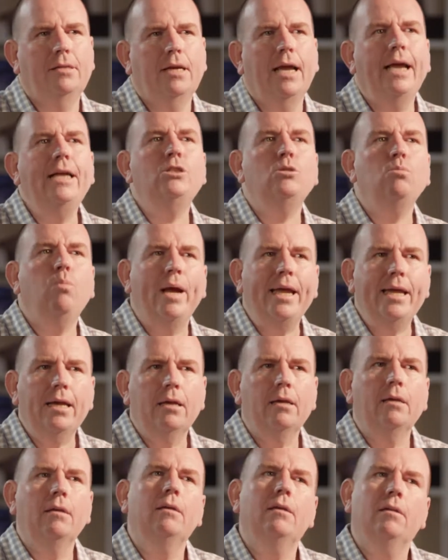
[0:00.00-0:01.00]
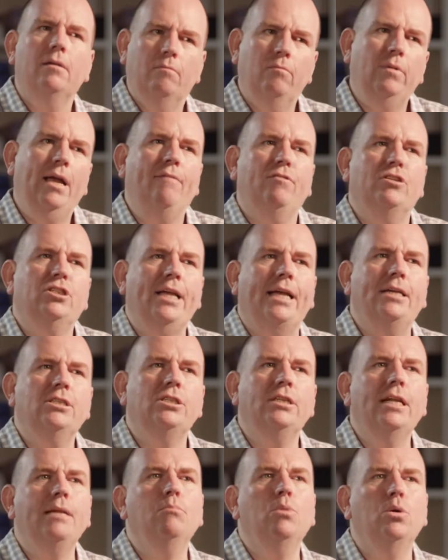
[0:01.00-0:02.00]
Each week we have a
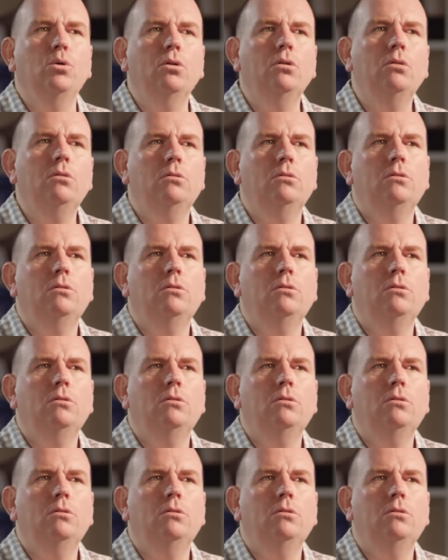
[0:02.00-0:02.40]
section in Moodle